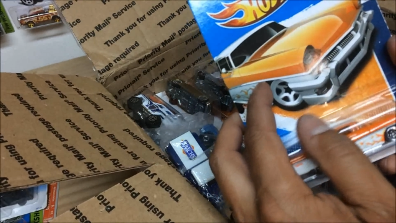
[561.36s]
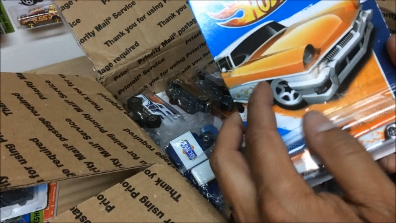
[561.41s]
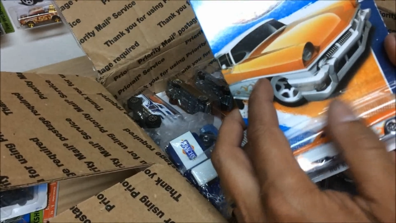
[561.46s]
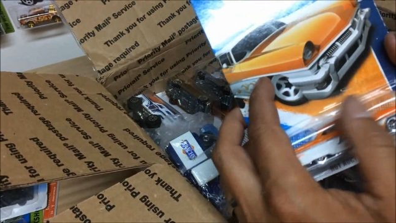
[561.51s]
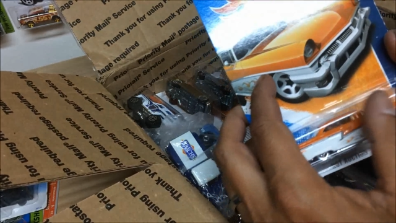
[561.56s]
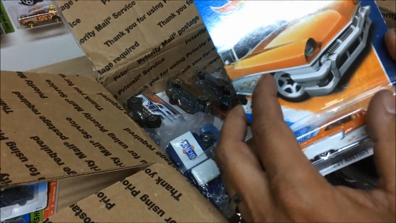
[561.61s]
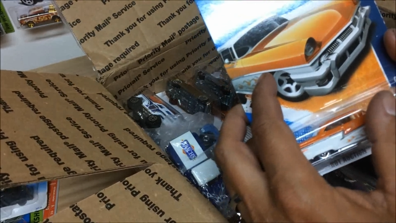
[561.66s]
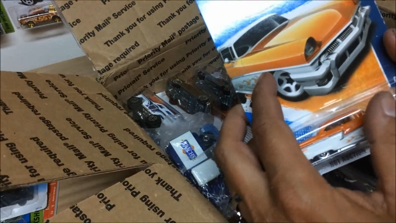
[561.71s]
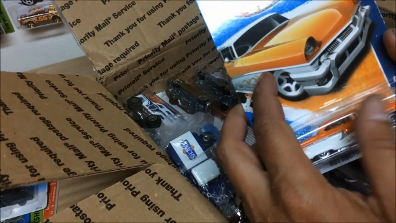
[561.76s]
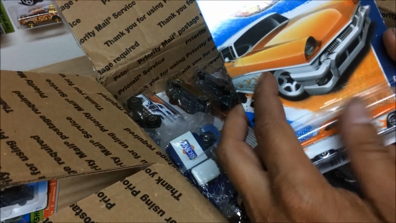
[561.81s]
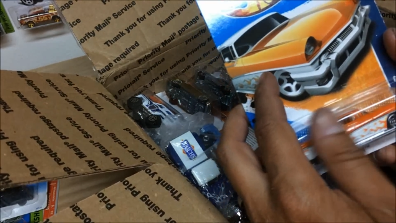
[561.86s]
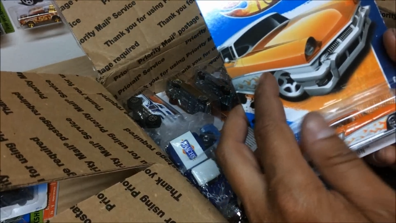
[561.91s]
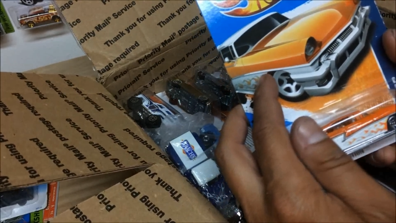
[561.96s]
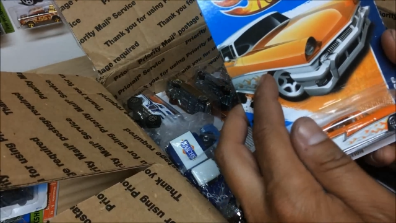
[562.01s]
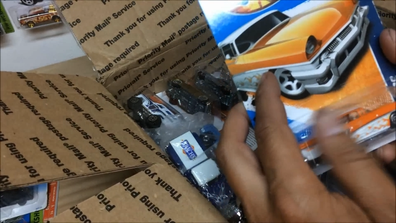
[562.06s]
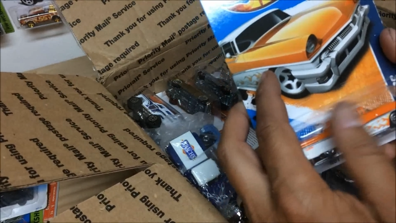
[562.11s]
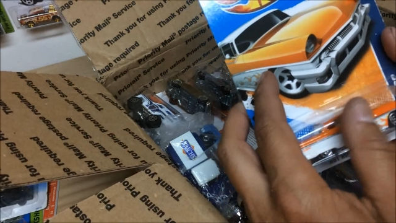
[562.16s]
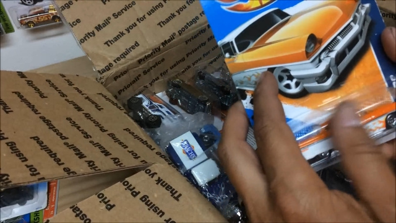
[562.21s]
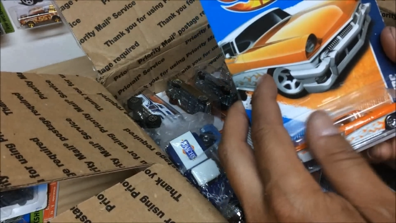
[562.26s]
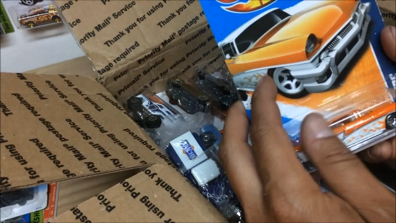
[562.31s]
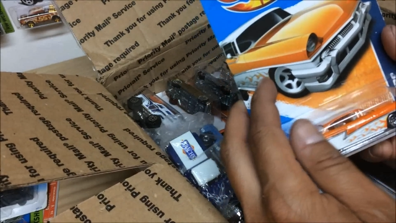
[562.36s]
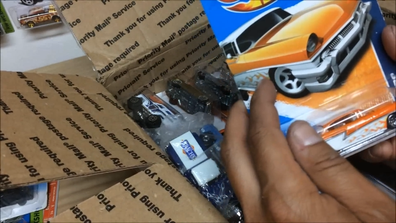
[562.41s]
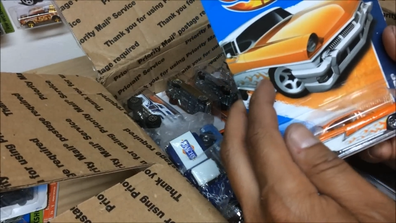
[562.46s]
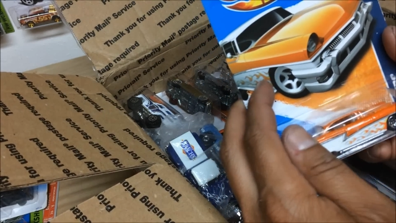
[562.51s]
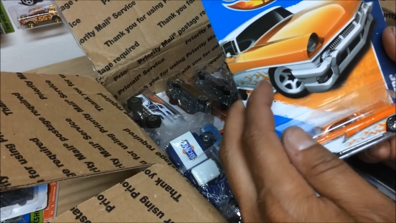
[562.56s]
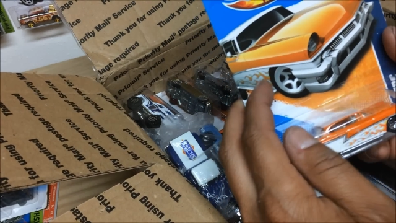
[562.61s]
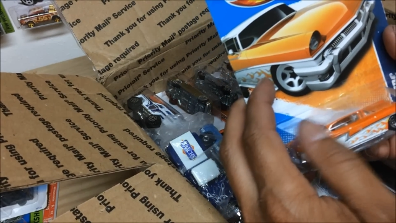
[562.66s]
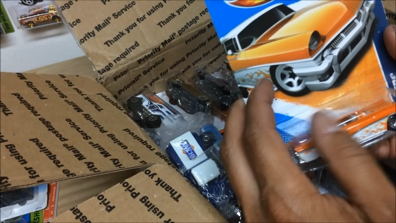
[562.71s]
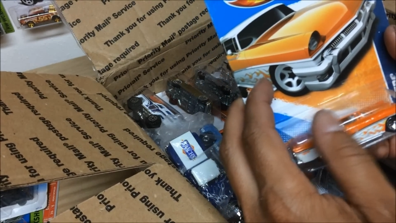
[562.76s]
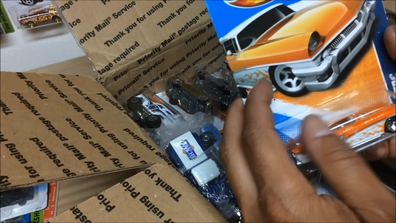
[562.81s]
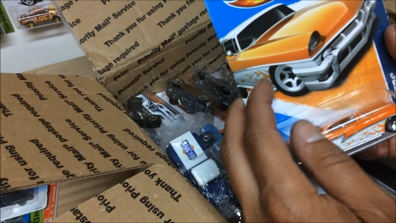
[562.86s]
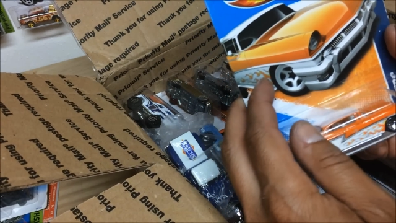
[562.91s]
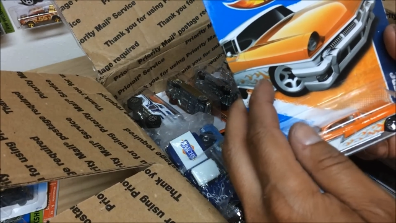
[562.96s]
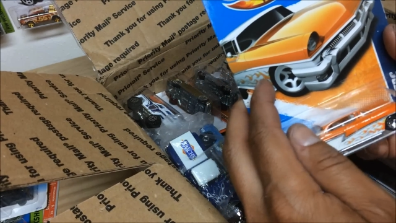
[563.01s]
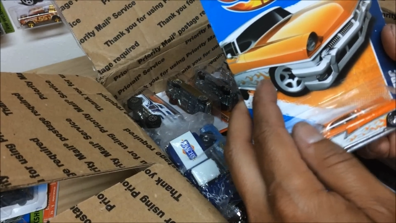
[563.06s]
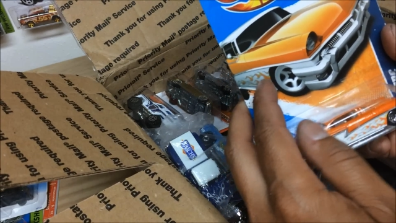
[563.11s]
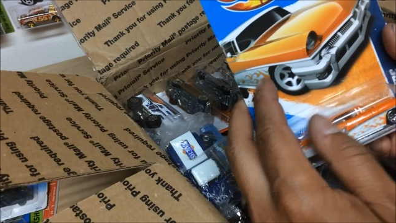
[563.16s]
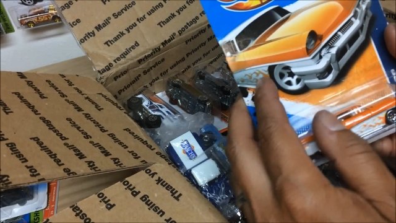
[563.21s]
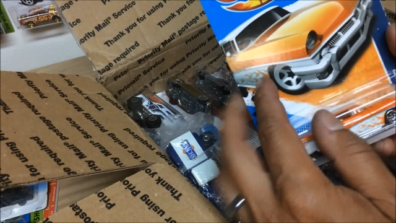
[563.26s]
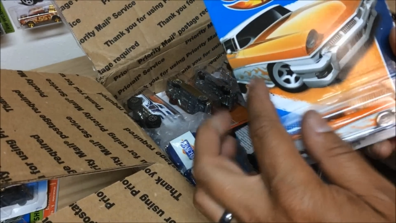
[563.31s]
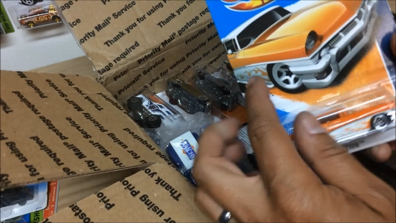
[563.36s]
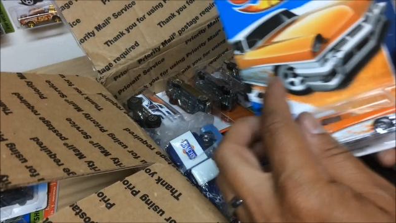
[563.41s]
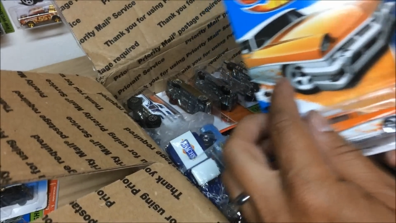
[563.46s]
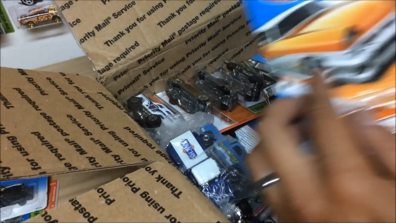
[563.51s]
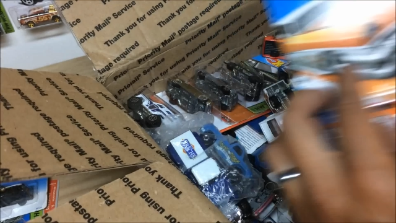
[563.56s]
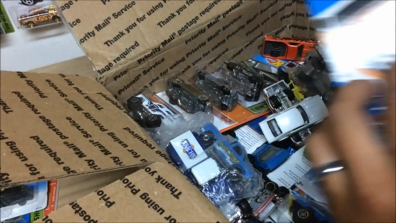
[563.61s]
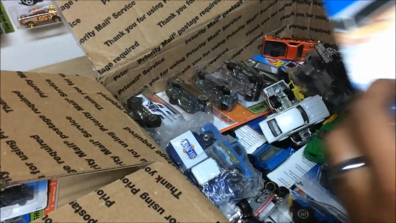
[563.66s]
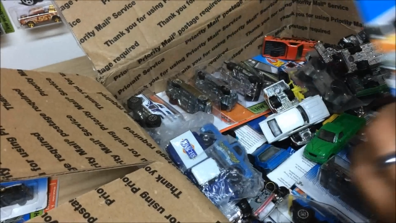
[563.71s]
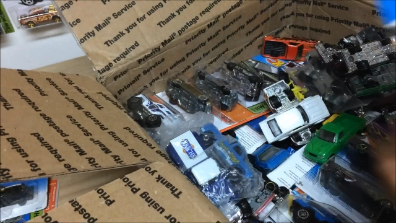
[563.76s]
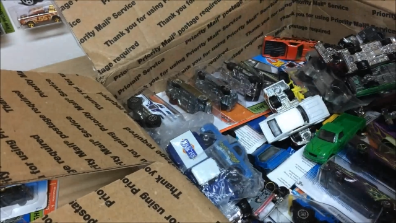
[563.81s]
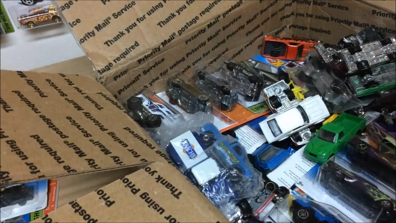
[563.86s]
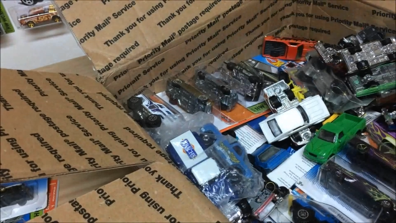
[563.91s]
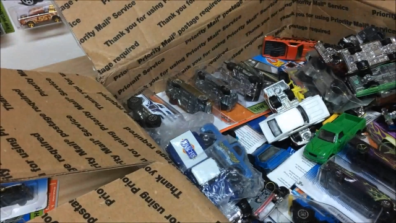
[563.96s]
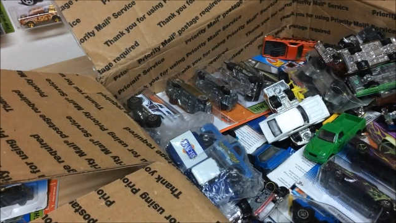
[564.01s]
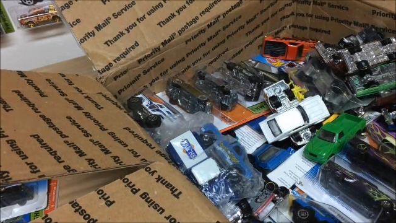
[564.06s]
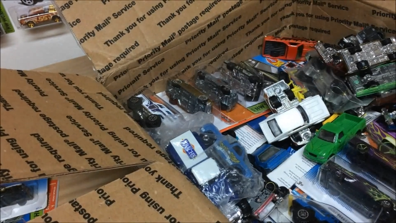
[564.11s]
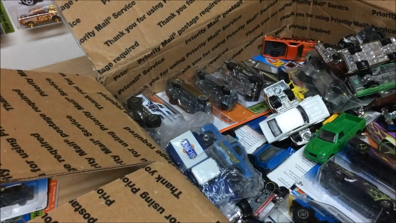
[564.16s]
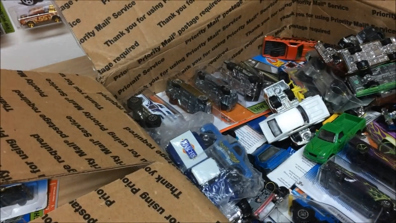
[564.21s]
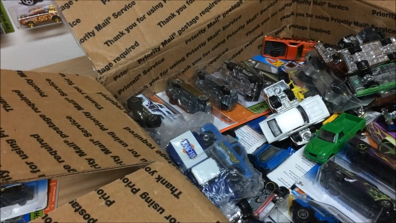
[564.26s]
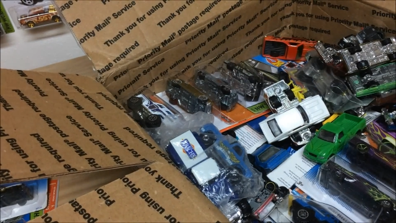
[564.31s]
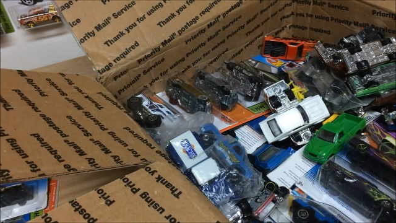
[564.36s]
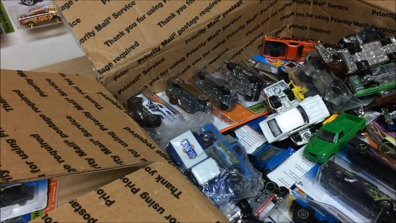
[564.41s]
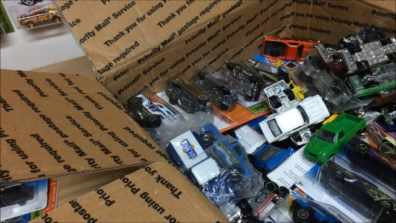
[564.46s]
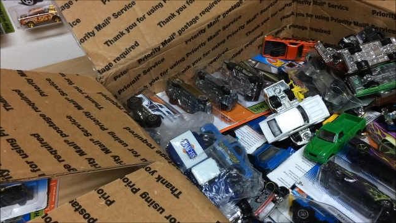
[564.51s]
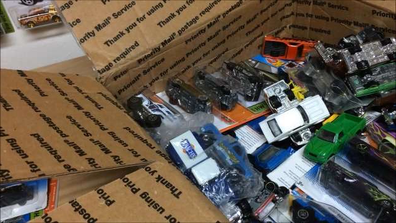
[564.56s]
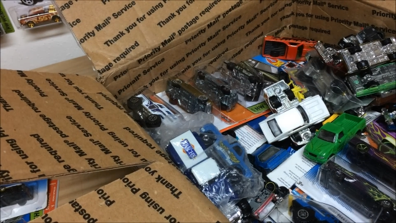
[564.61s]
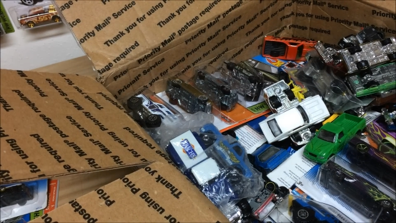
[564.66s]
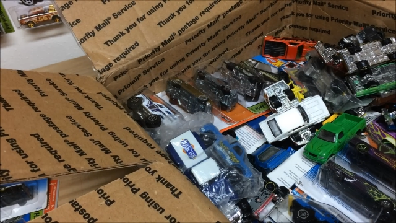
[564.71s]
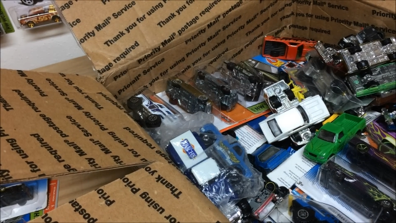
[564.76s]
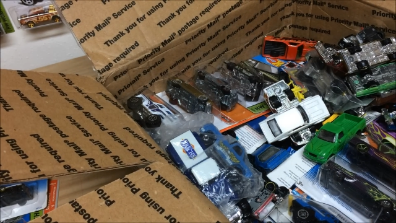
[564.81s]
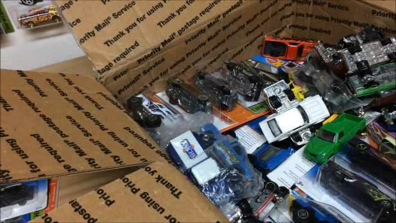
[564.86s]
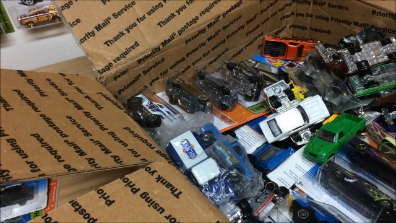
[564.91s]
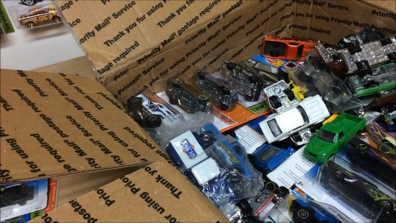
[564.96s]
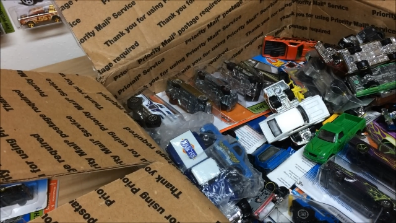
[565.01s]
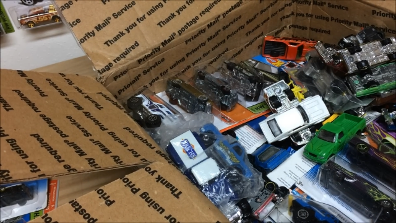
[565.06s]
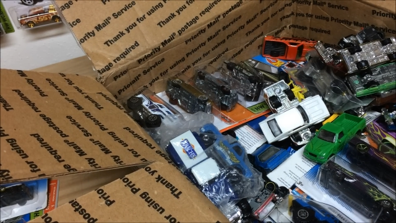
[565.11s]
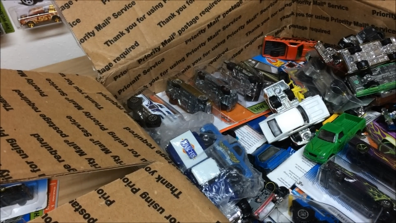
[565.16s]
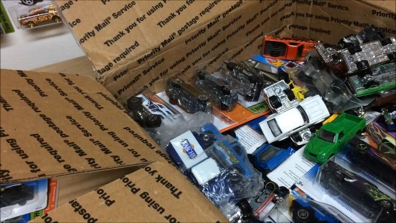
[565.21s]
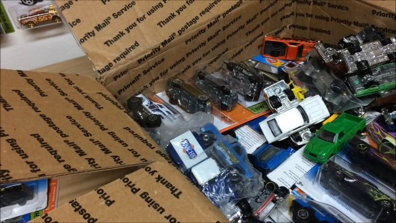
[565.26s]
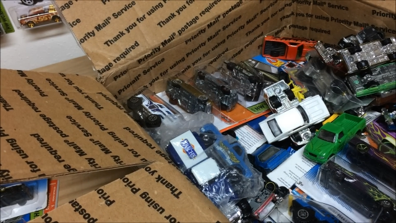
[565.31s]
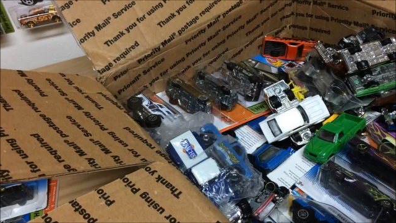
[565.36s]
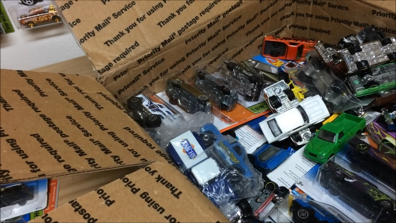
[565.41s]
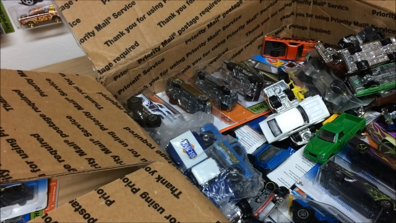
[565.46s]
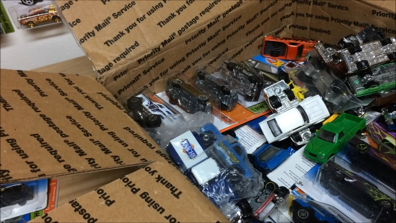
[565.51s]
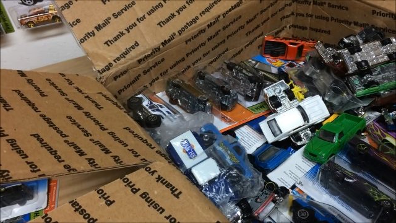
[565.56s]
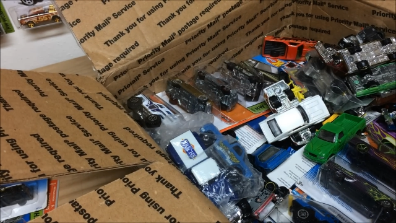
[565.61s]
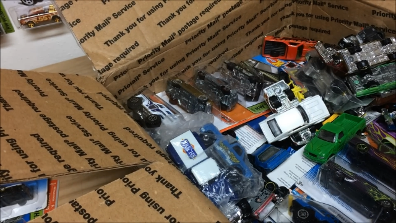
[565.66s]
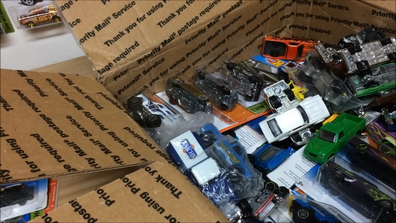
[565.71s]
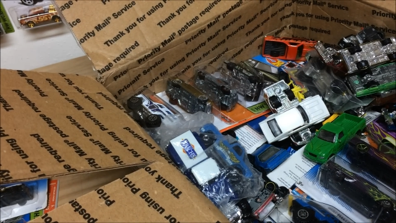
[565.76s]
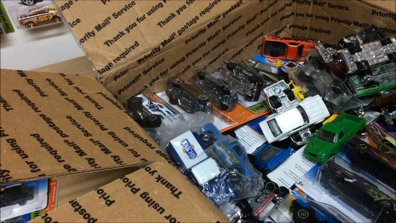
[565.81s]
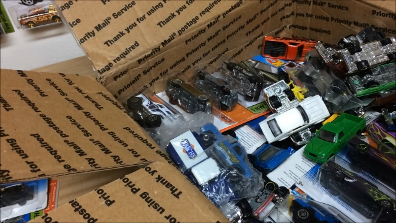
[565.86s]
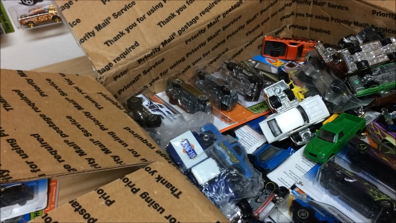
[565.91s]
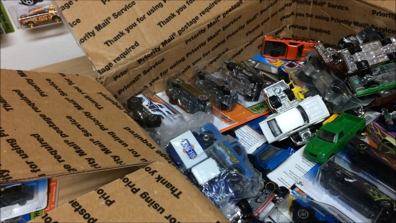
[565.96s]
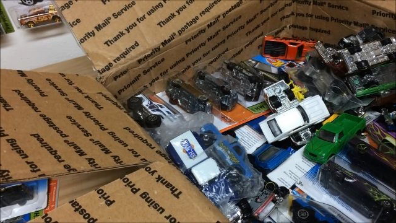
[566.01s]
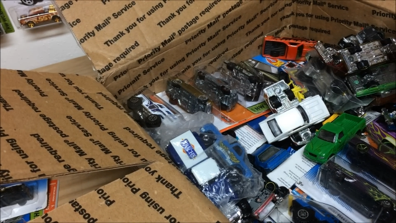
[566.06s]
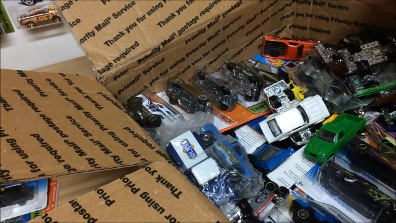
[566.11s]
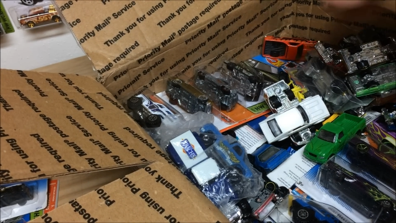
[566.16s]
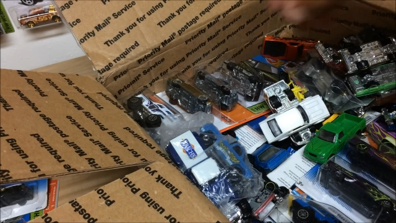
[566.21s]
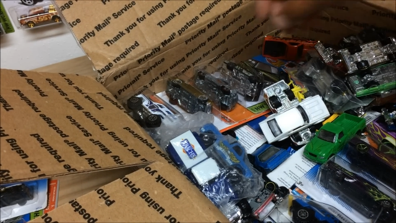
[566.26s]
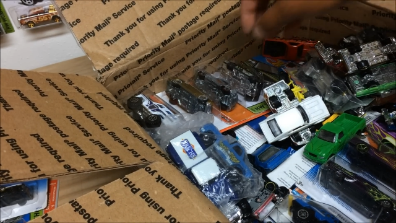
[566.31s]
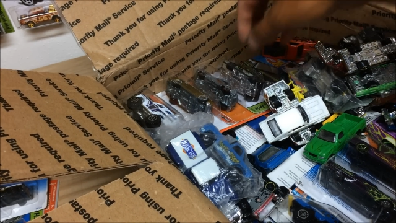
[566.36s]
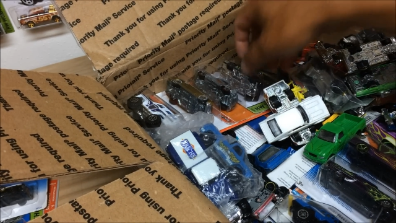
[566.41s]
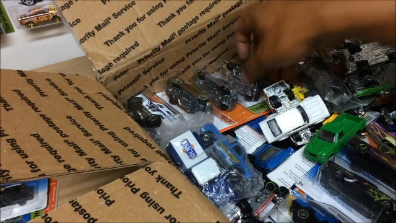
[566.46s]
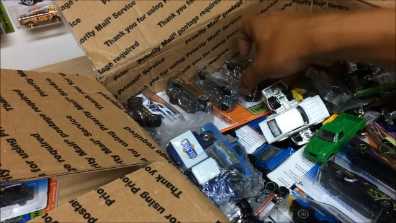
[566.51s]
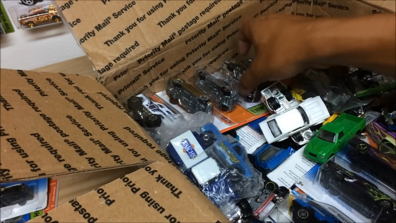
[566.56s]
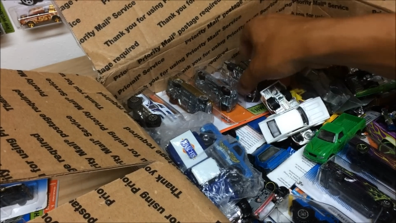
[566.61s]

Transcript: (no speaker visible)